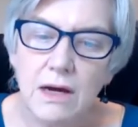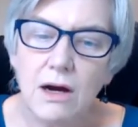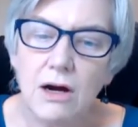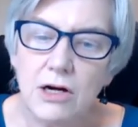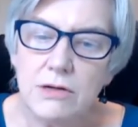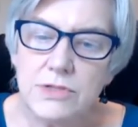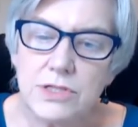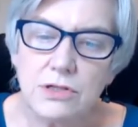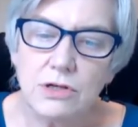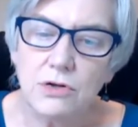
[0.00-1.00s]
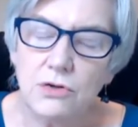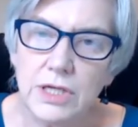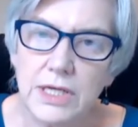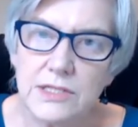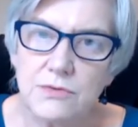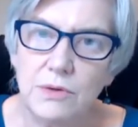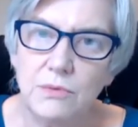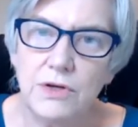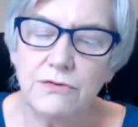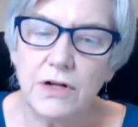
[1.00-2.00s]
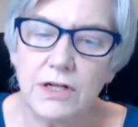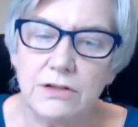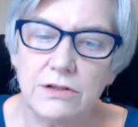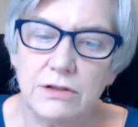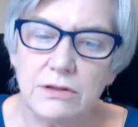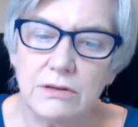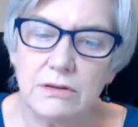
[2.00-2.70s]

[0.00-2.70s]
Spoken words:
Arms to hold us when we falter.